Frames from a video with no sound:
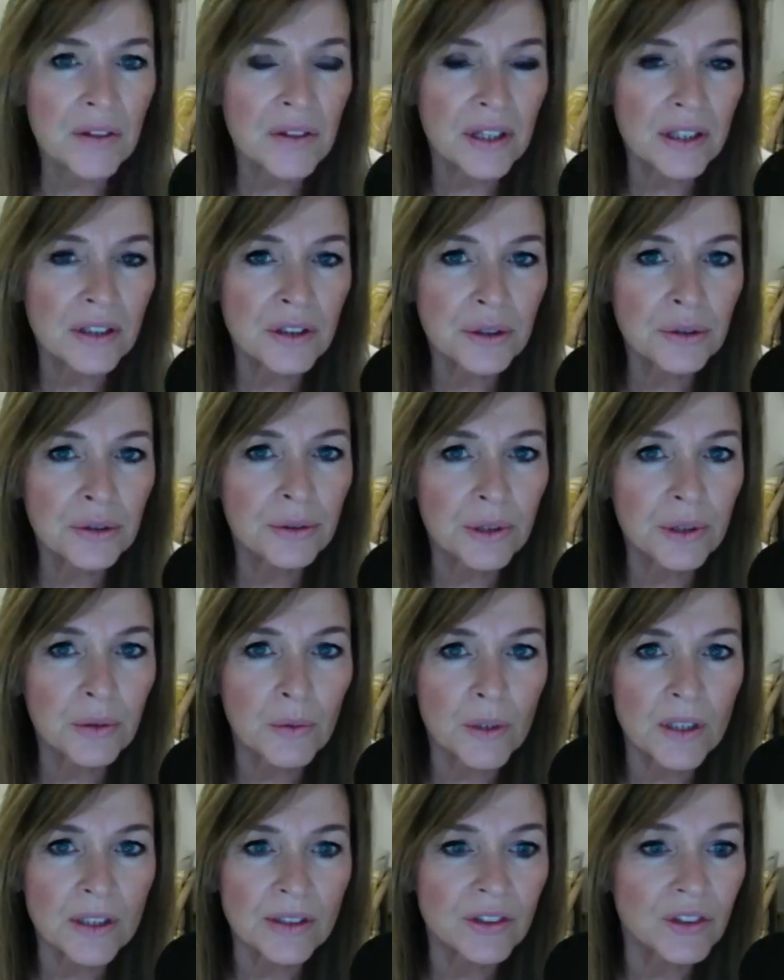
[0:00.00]
thing truly
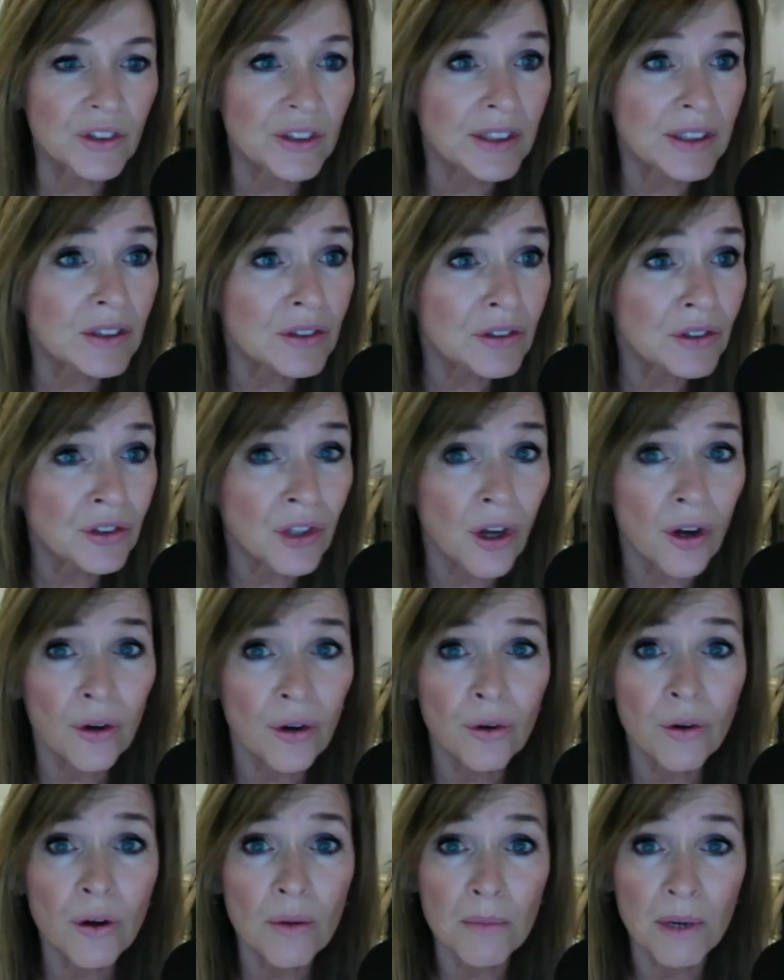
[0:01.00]
was just
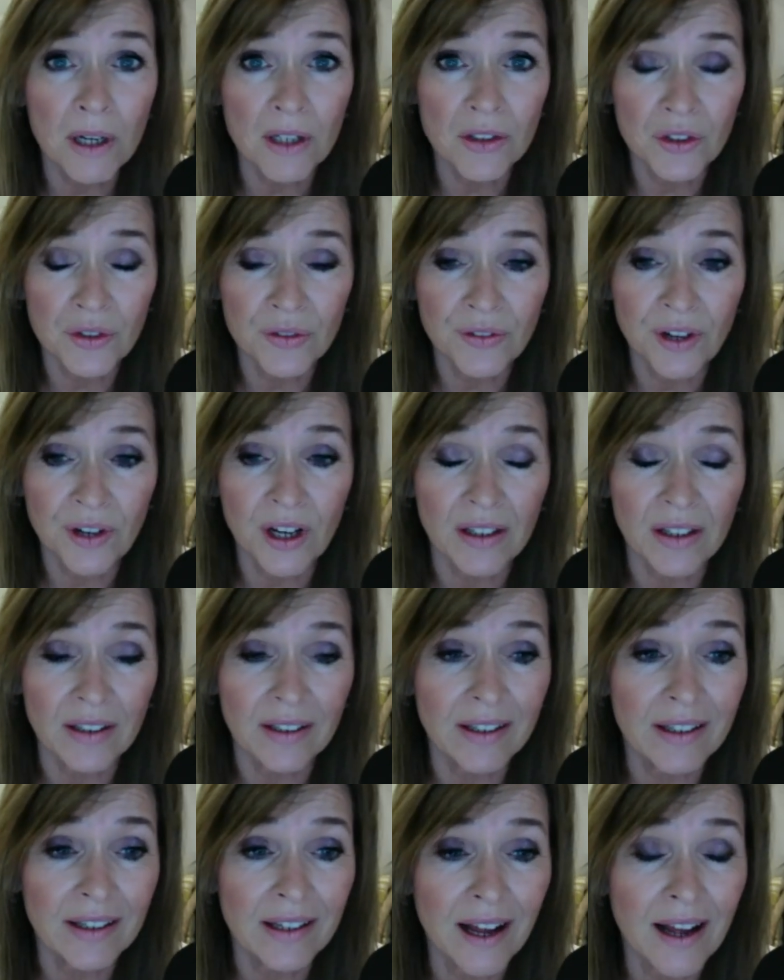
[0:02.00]
so much fun.
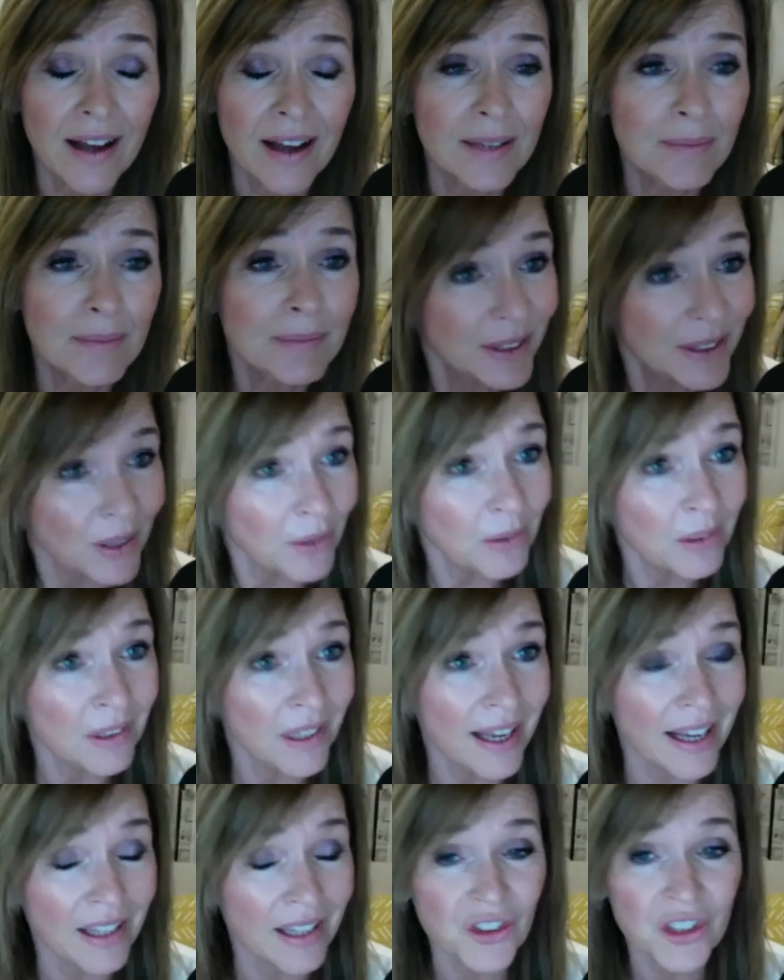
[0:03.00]
And I'm so
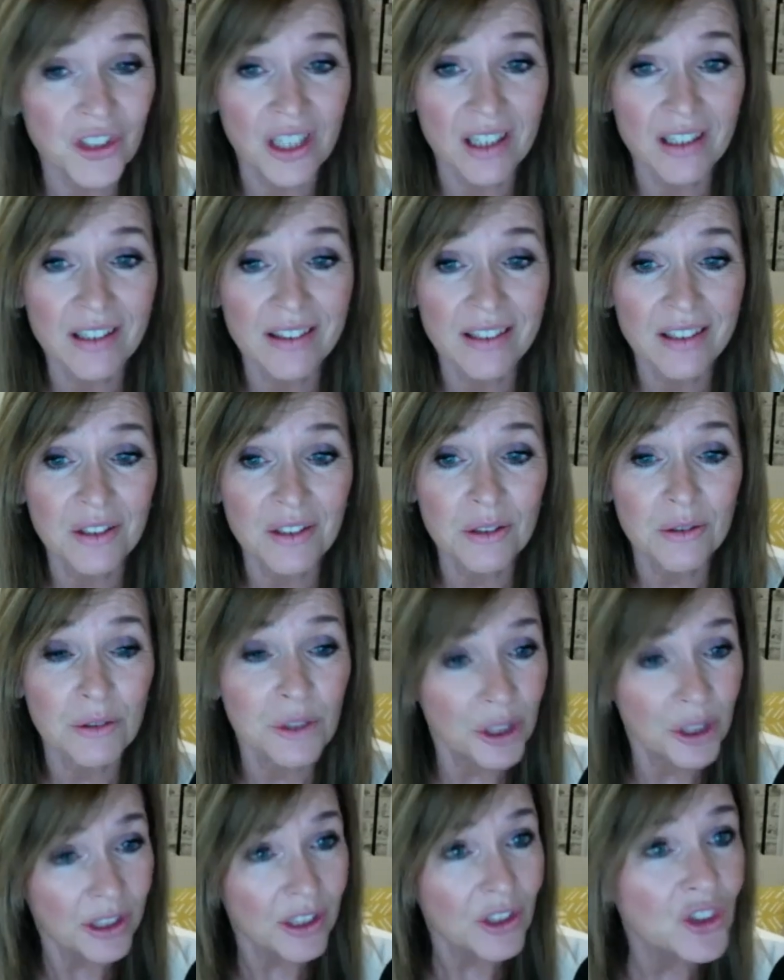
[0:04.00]
glad, Chuck, that you
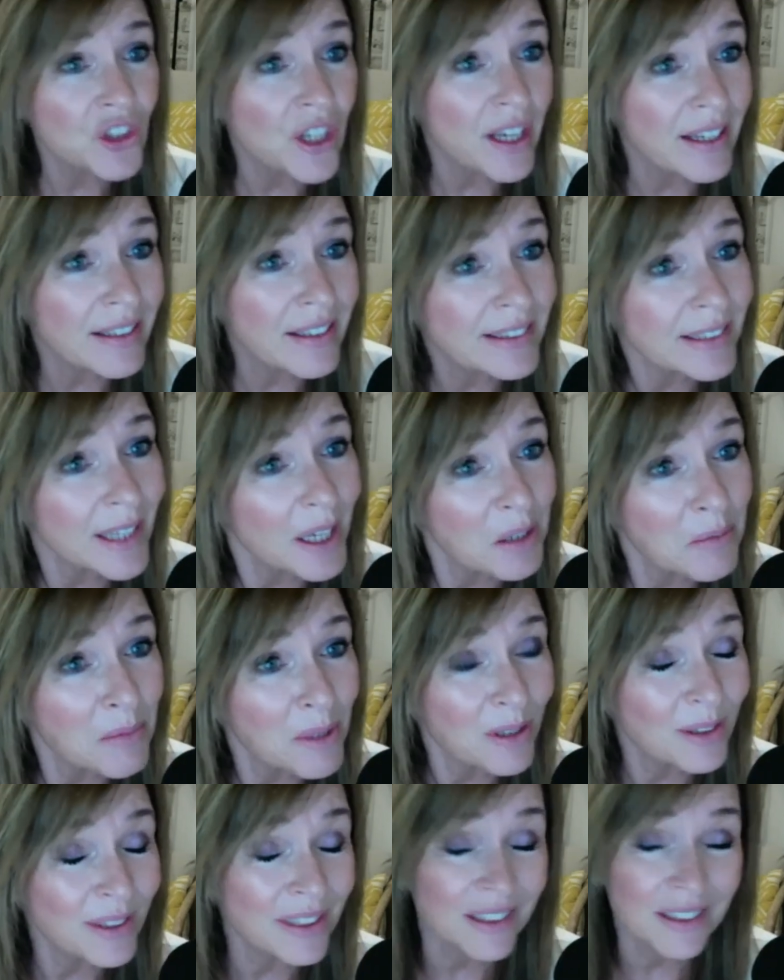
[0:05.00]
took a chance on a
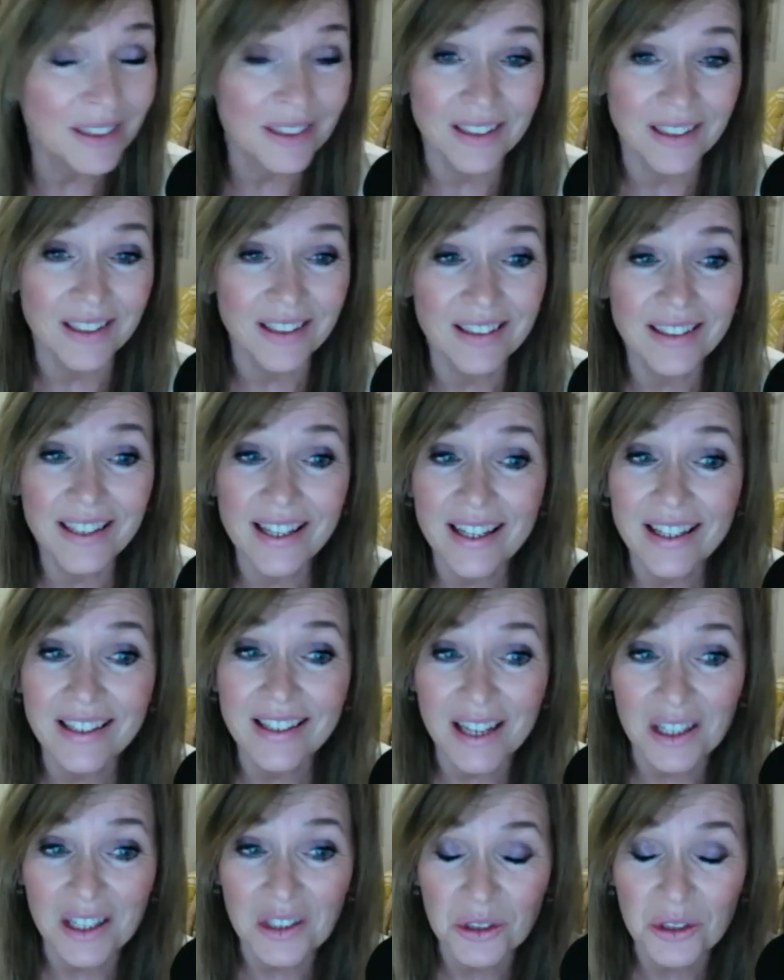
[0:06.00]
musical and
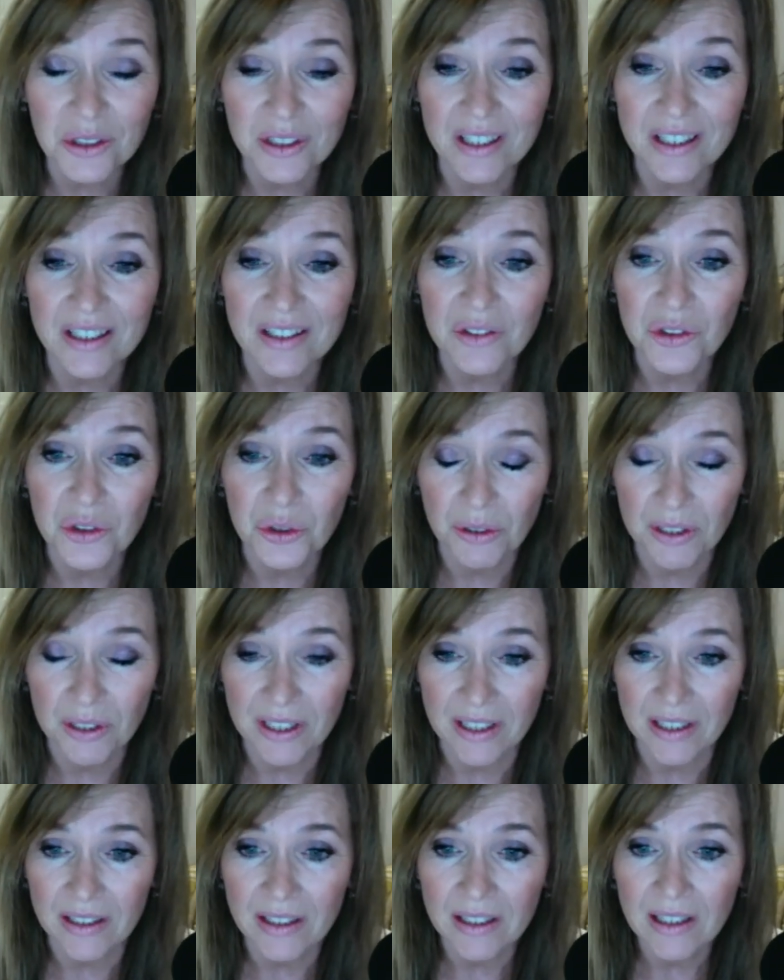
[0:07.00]
actually enjoyed
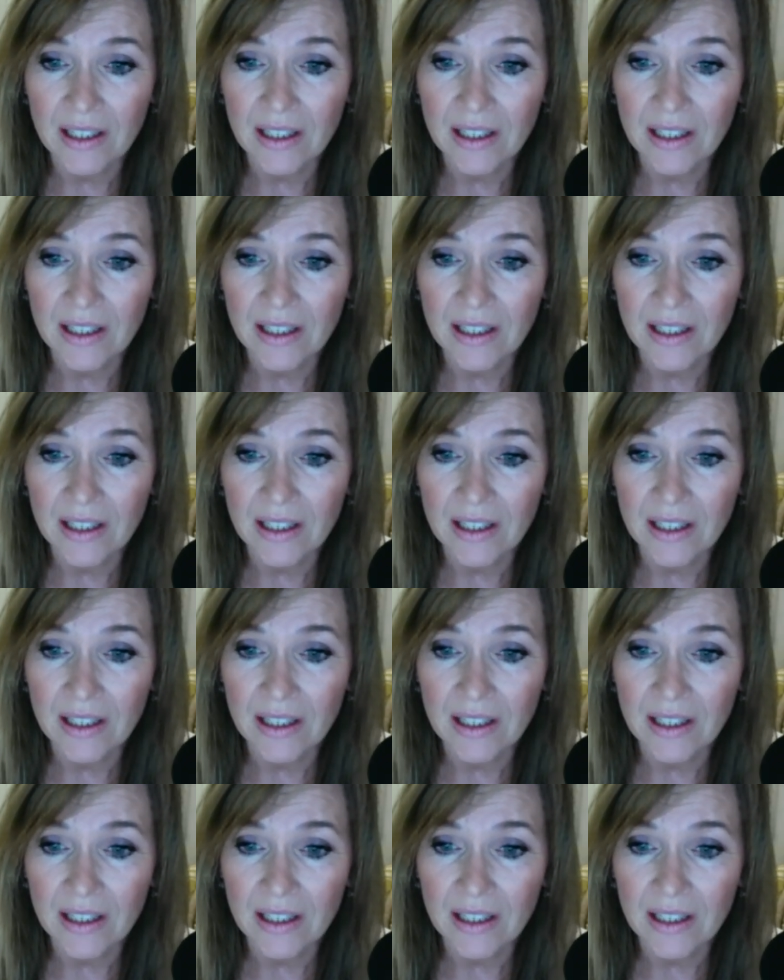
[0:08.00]
it.